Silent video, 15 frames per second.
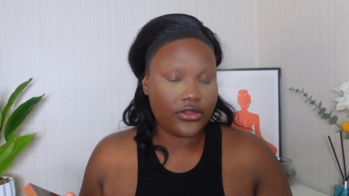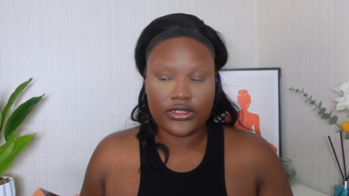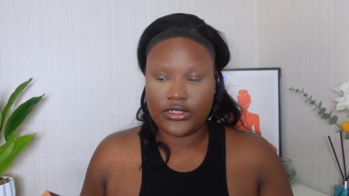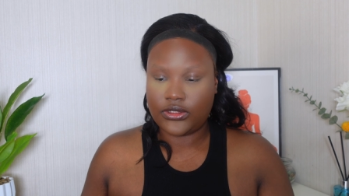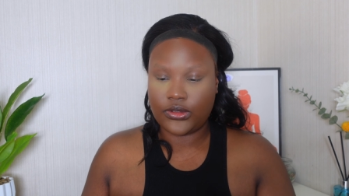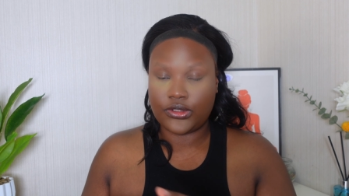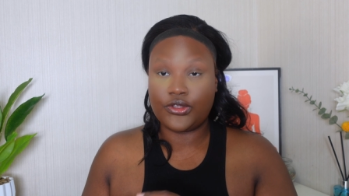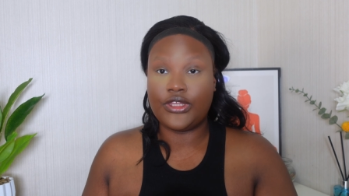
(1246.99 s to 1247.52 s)
I
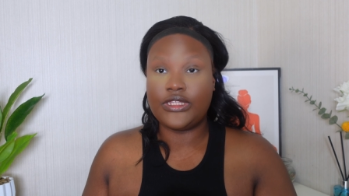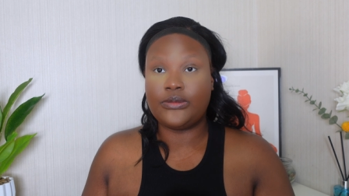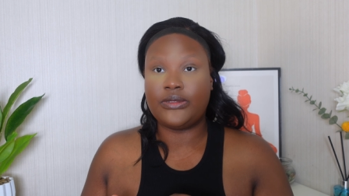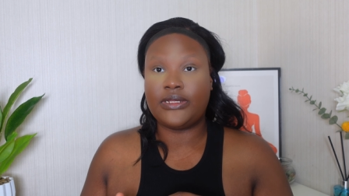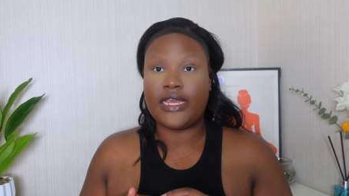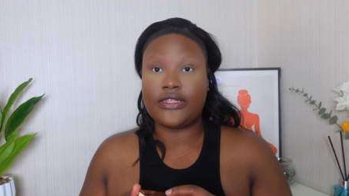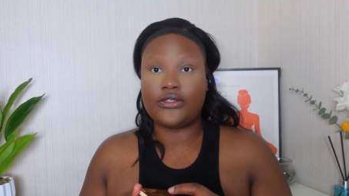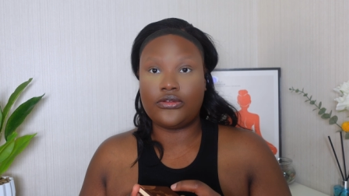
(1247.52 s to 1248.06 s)
thought this was going
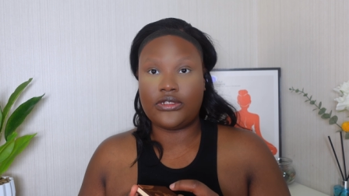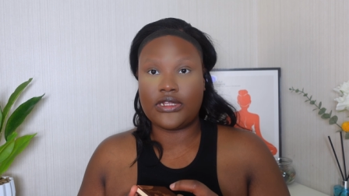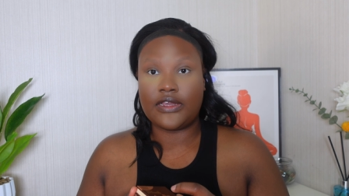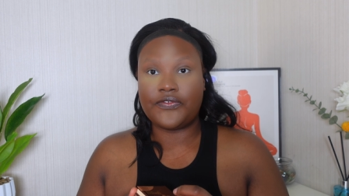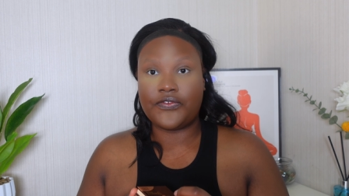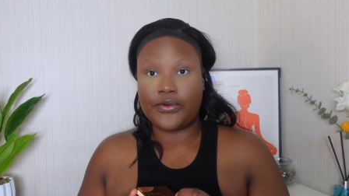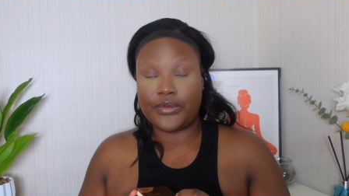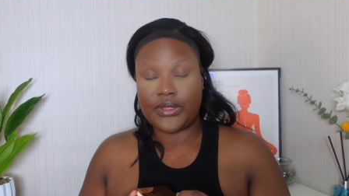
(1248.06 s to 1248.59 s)
to be like too
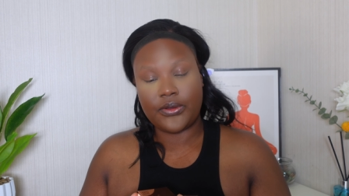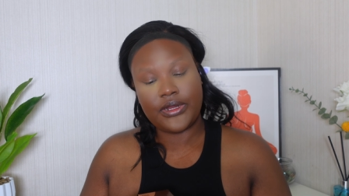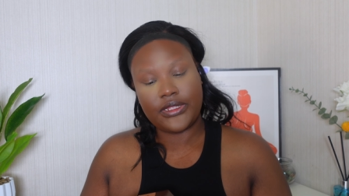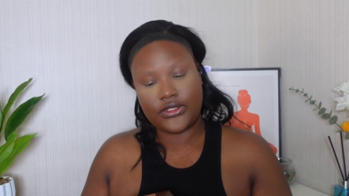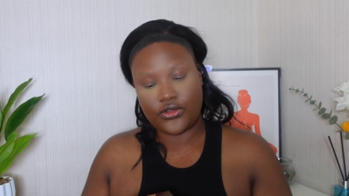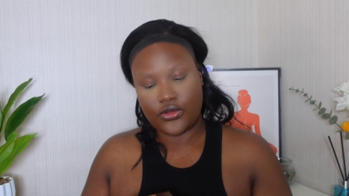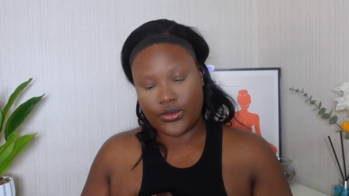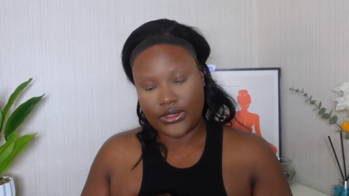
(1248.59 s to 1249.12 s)
dark for me. I
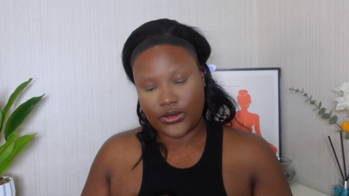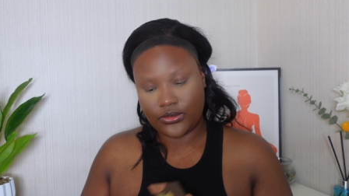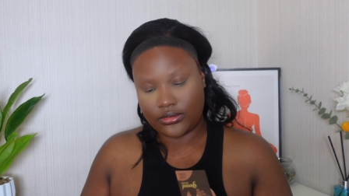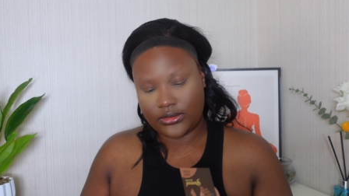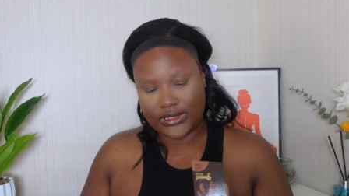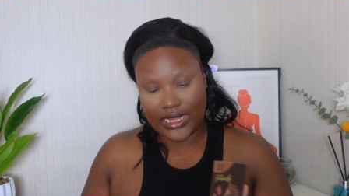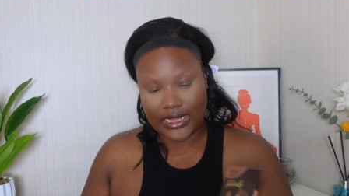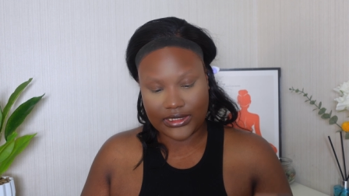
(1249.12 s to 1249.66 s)
wanted to go with
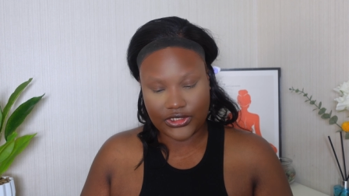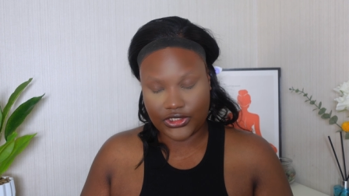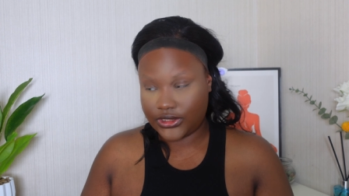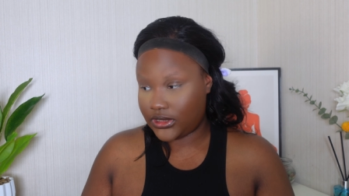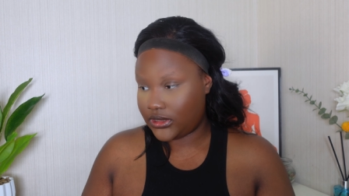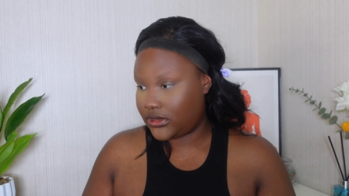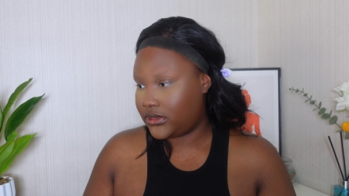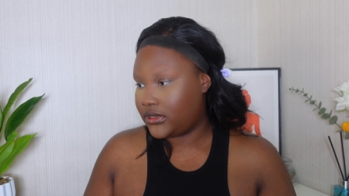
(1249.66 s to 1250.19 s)
the dark
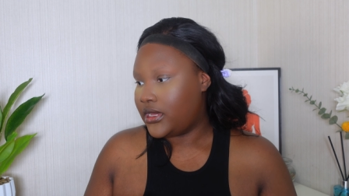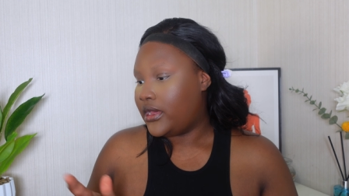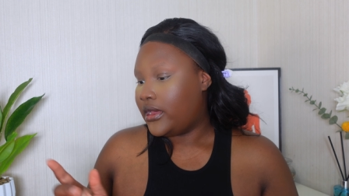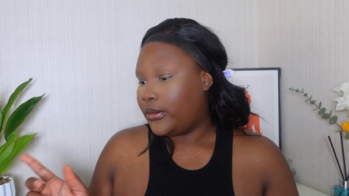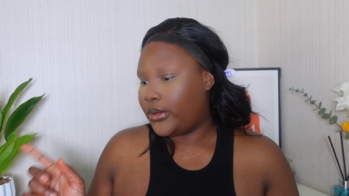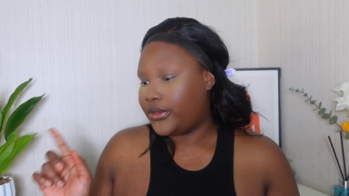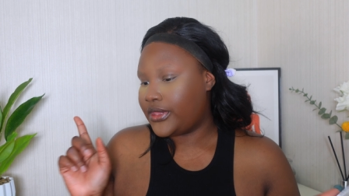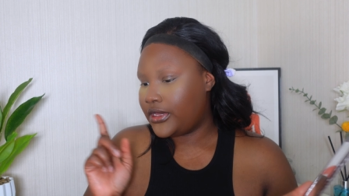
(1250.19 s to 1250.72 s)
shade,
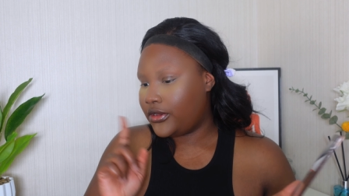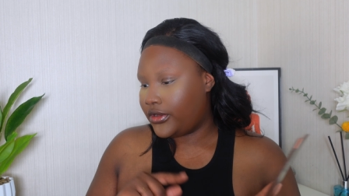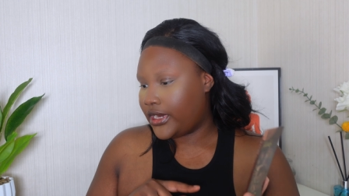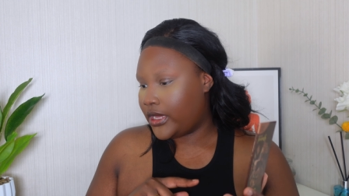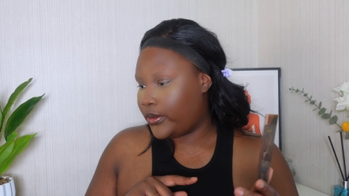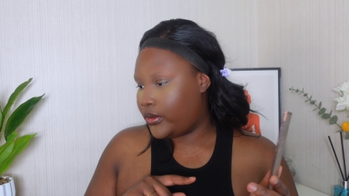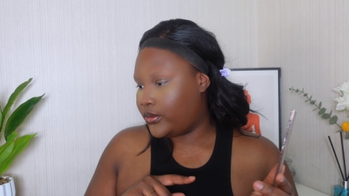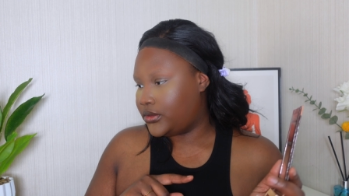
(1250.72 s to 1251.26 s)
but thank
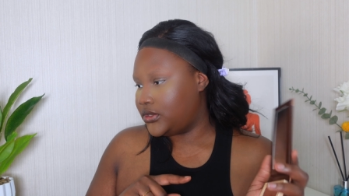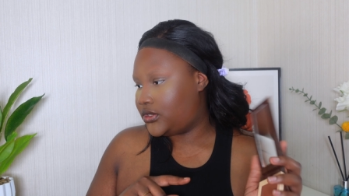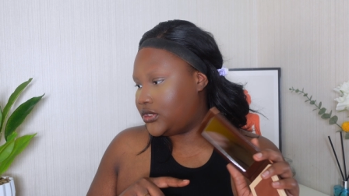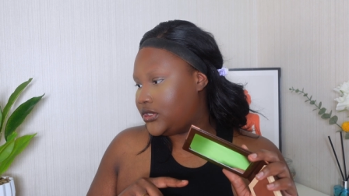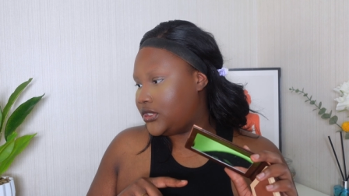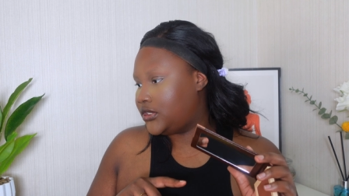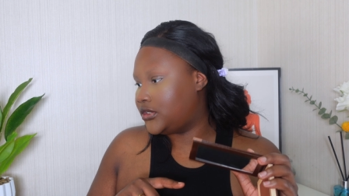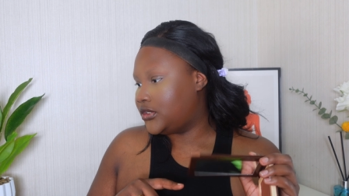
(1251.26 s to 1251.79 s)
God I went with
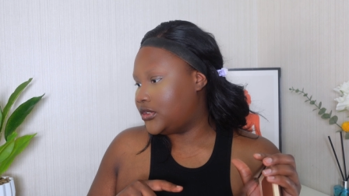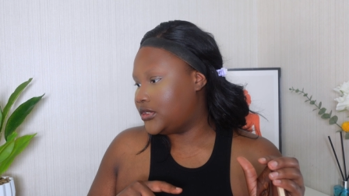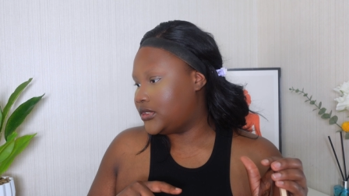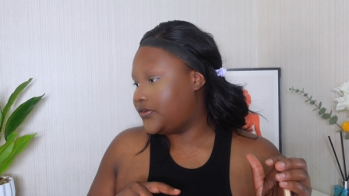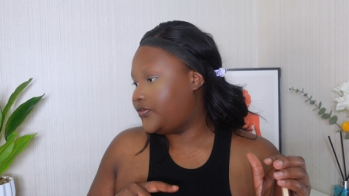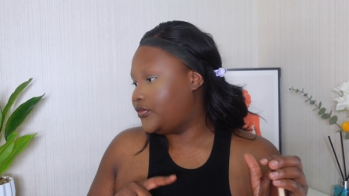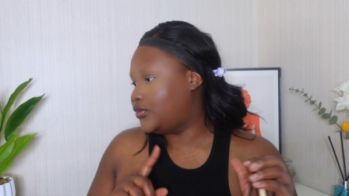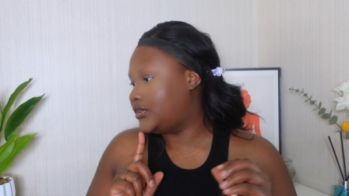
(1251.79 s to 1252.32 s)
this shade,
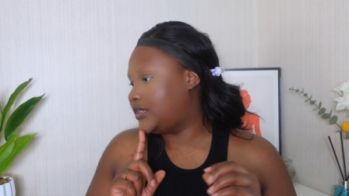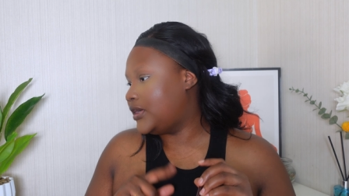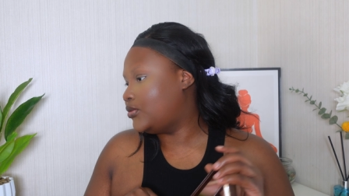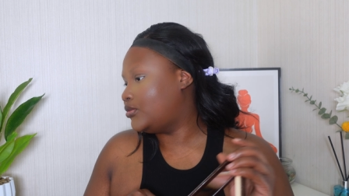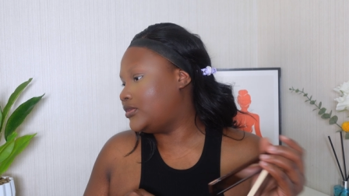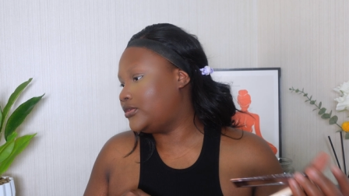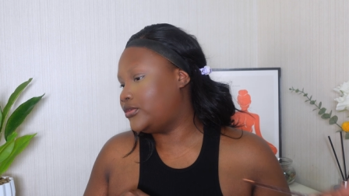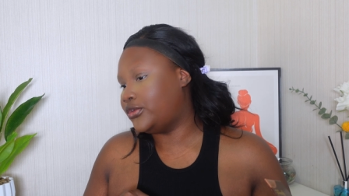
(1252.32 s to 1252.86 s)
because if not,
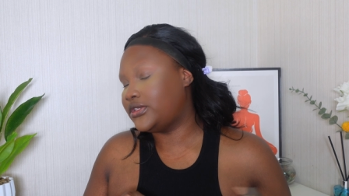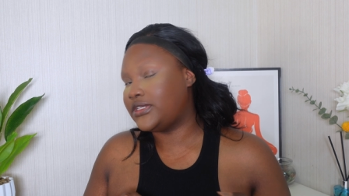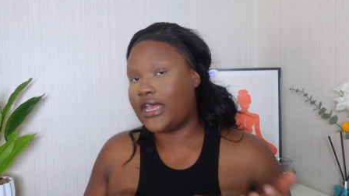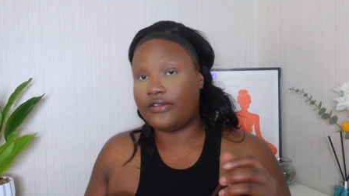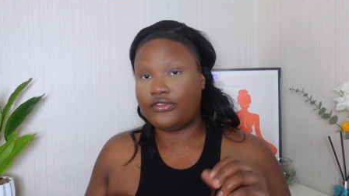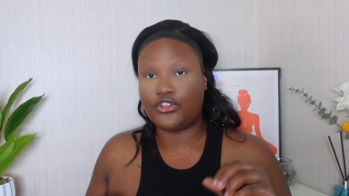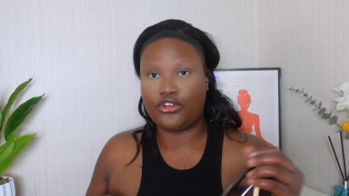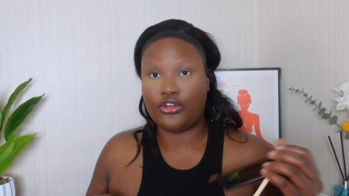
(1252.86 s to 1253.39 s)
that would
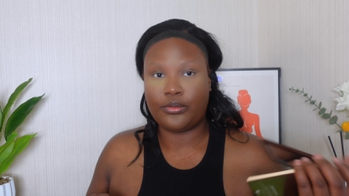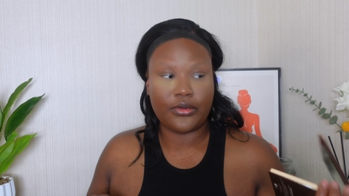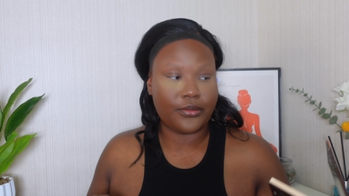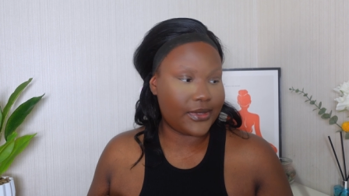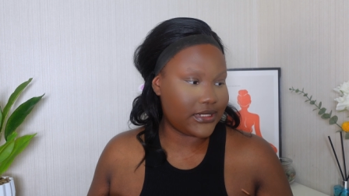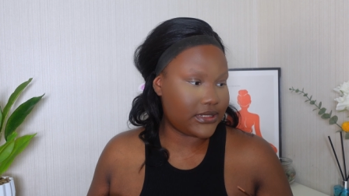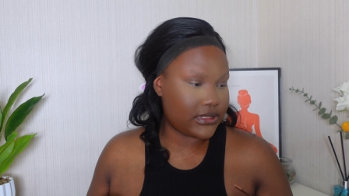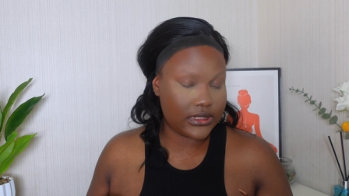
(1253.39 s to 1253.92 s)
not have shown
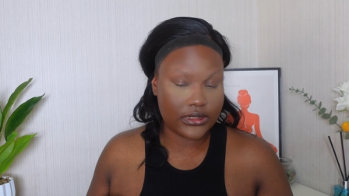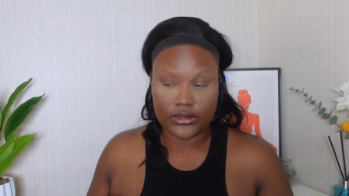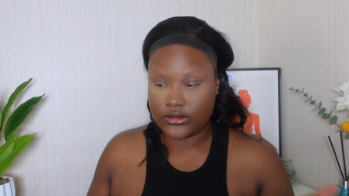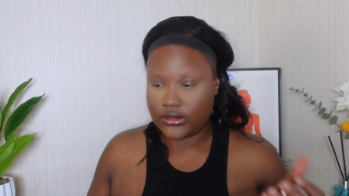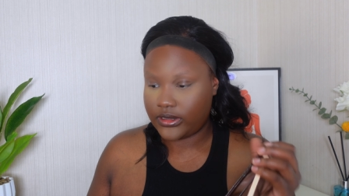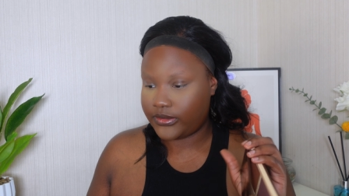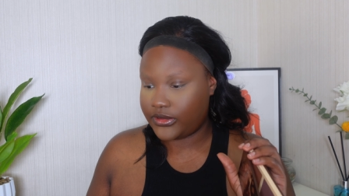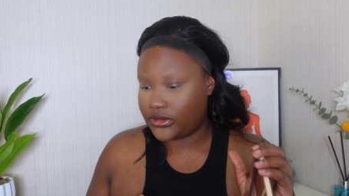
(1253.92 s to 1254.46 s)
up on my
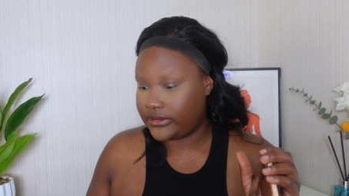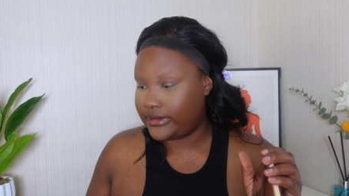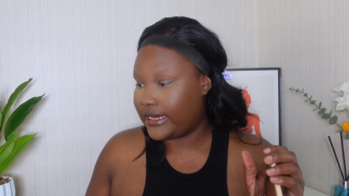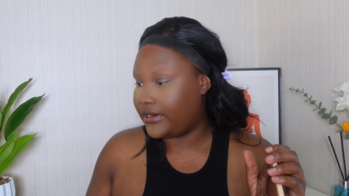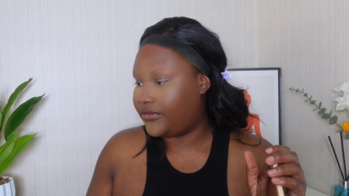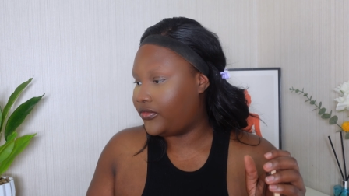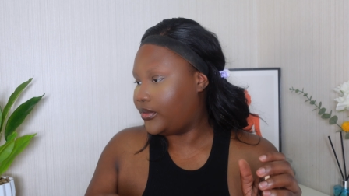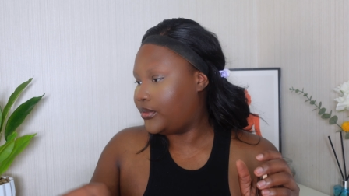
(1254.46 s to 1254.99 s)
skin. So it's
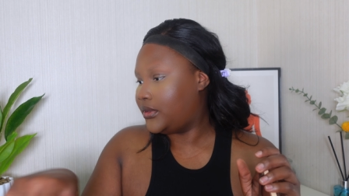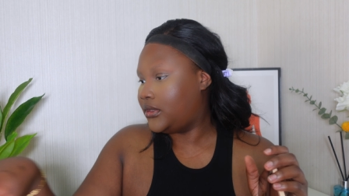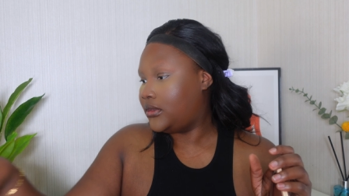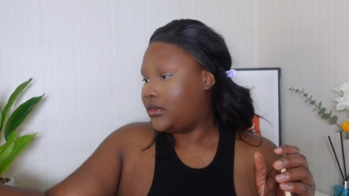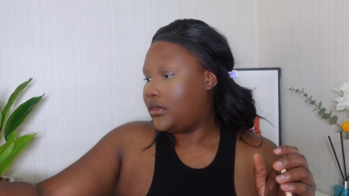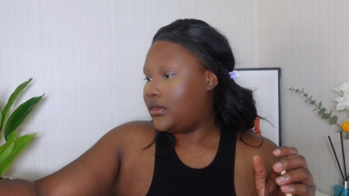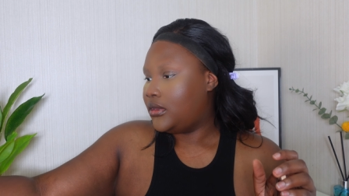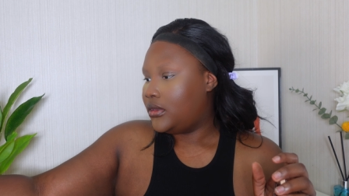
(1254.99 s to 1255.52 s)
too light for me.